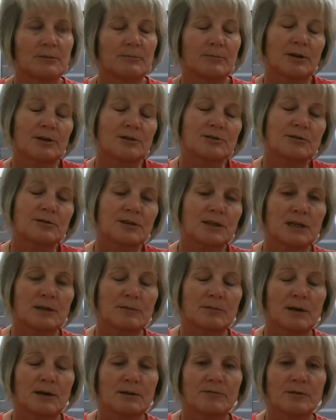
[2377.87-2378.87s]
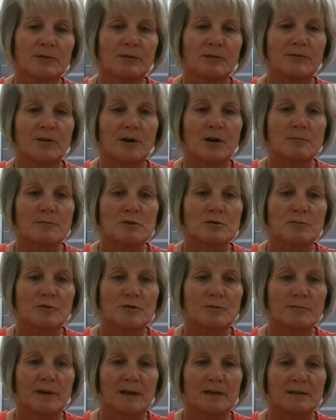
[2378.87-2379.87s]
but also think about it from a farmer's
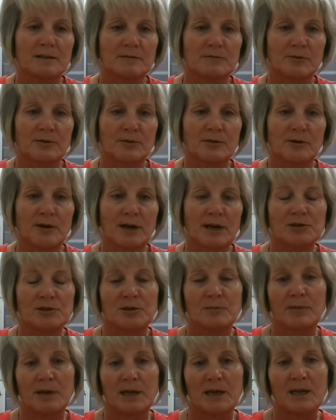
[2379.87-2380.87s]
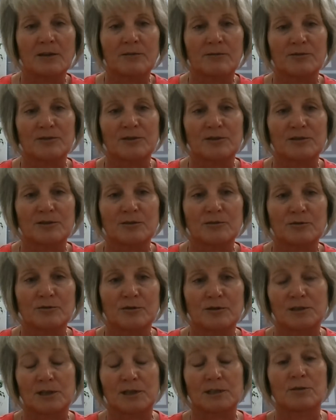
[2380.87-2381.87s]
perspective, where they're actually paying for these
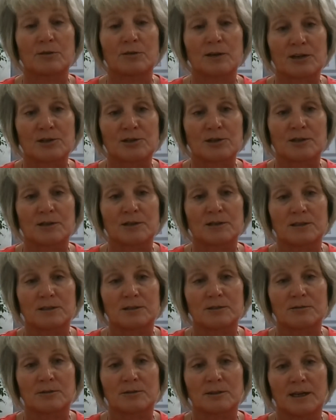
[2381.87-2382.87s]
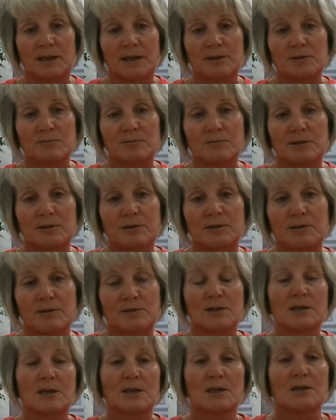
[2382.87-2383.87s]
nutrients that don't actually get to utilize, because
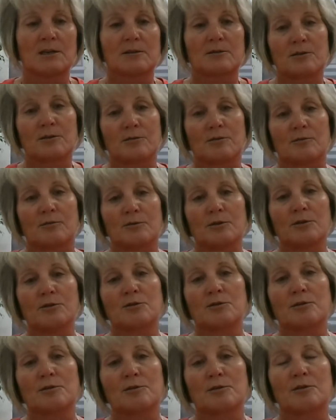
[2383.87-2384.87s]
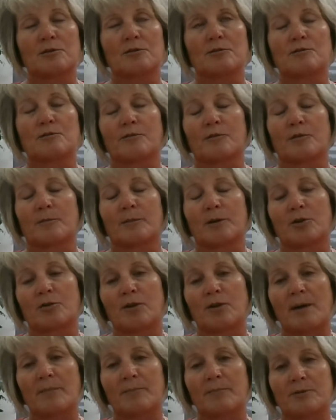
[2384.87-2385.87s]
nutrients are used from a
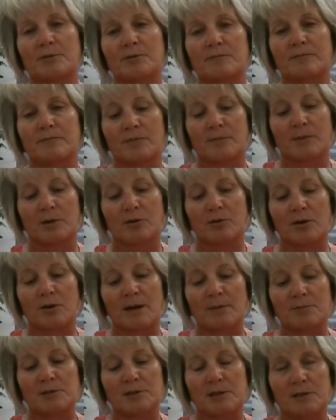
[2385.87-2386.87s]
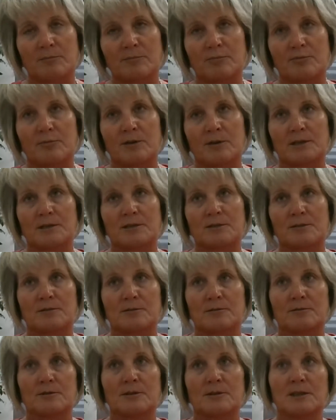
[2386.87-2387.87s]
crop standpoint
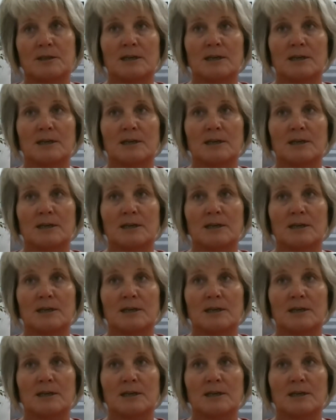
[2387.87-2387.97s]
to